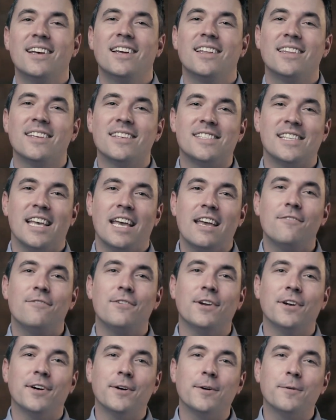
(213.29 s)
the
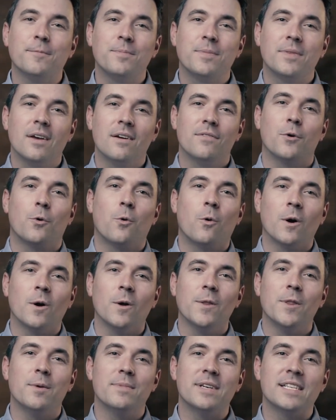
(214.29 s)
Savior of the
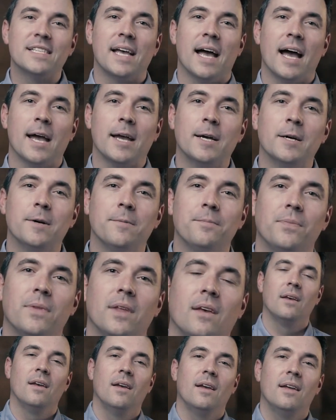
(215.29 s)
world, the Messiah.
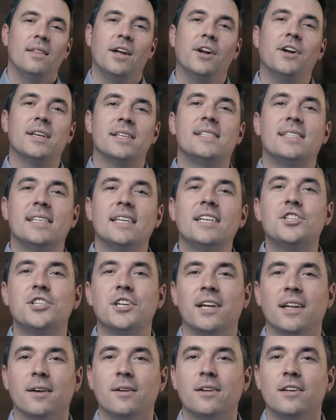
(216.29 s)
Their
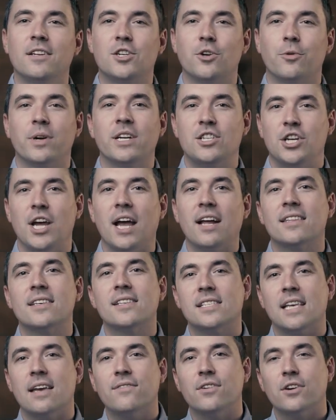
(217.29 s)
decision to reject the
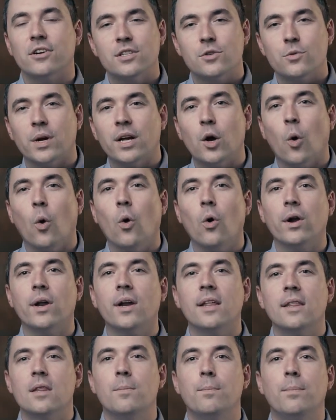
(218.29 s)
Savior is recorded
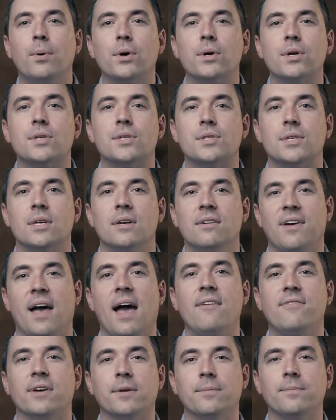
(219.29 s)
in the books of
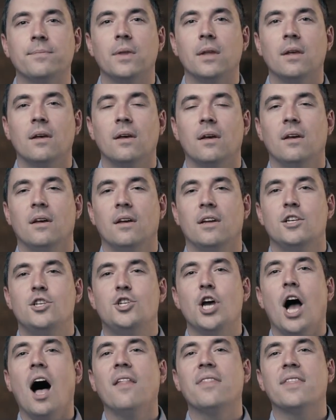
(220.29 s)
heaven.
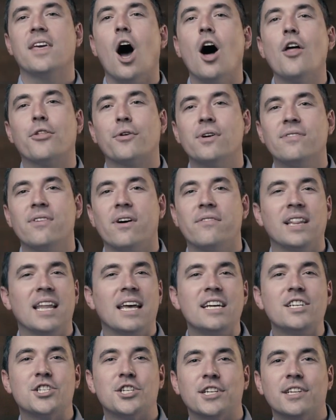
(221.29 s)
John, the author of
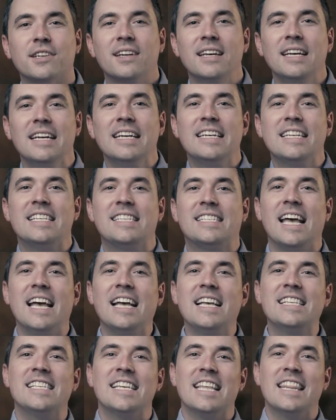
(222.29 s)
Revelation,
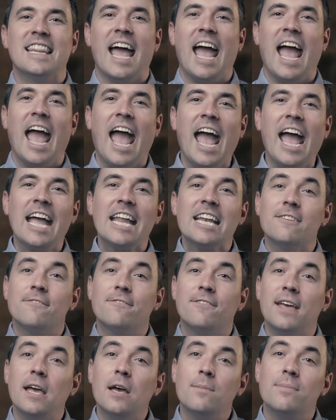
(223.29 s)
says, In the hand of
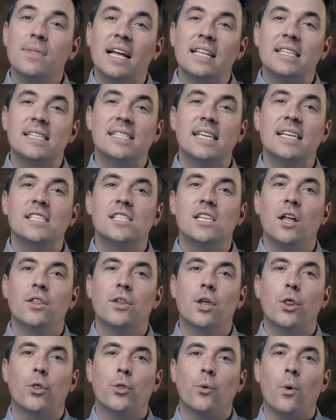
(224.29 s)
him that sits on
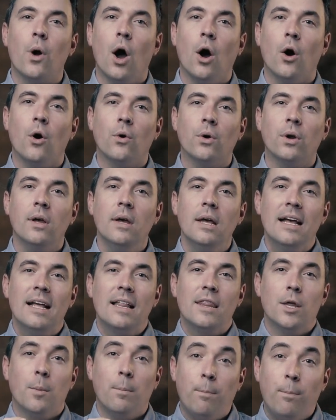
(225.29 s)
the throne,
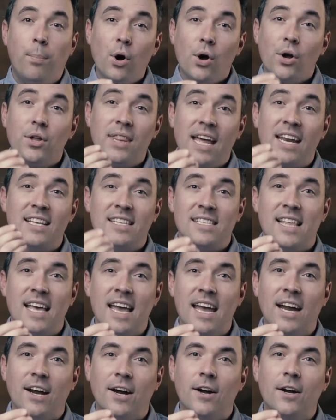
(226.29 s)
the book that is
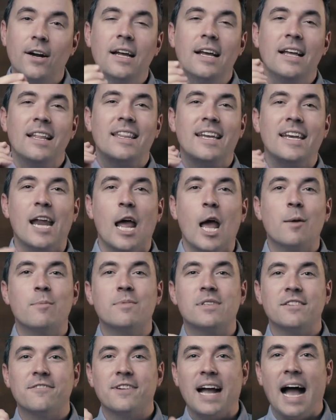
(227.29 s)
there, the names
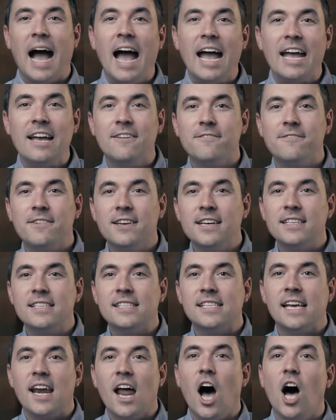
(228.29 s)
of Caiaphas
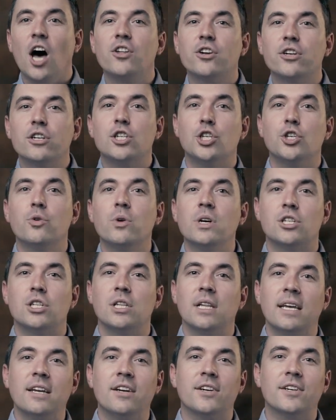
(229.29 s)
and other Jewish
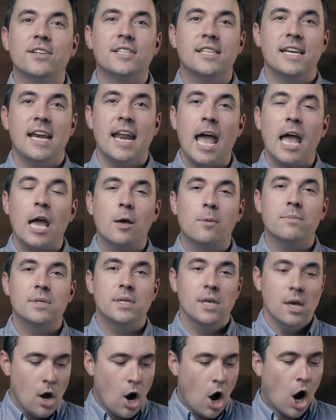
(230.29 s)
leaders' names
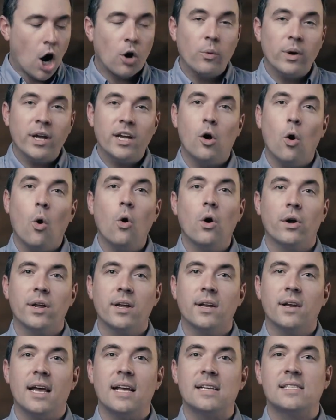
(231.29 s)
are
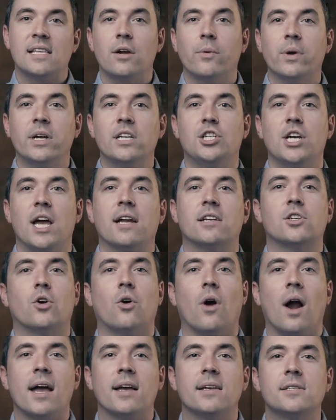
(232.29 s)
recorded as they reject
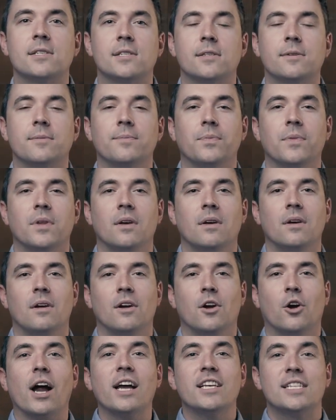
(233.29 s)
Christ.
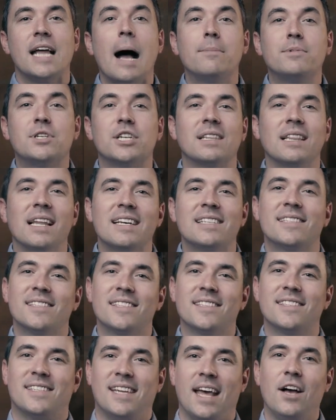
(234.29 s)
Christ Object
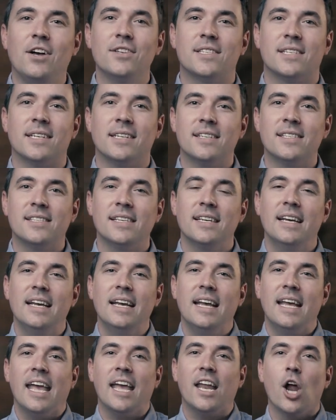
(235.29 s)
Lessons tells us,
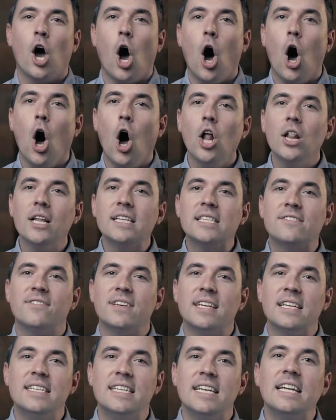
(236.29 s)
in all its
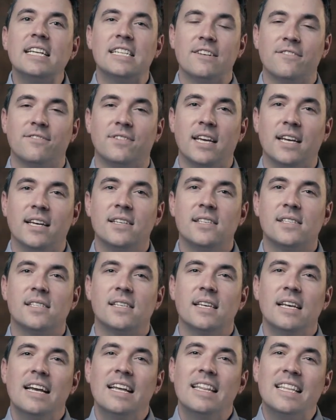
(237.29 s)
vindictiveness,
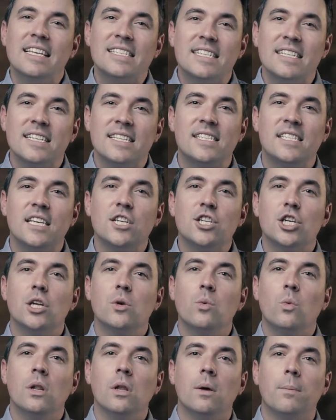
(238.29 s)
this
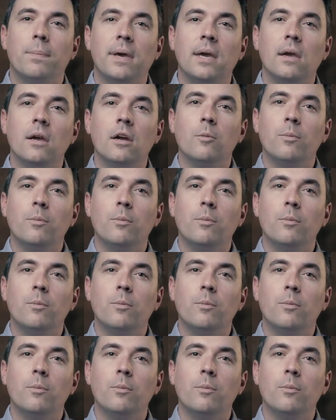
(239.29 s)
decision will appear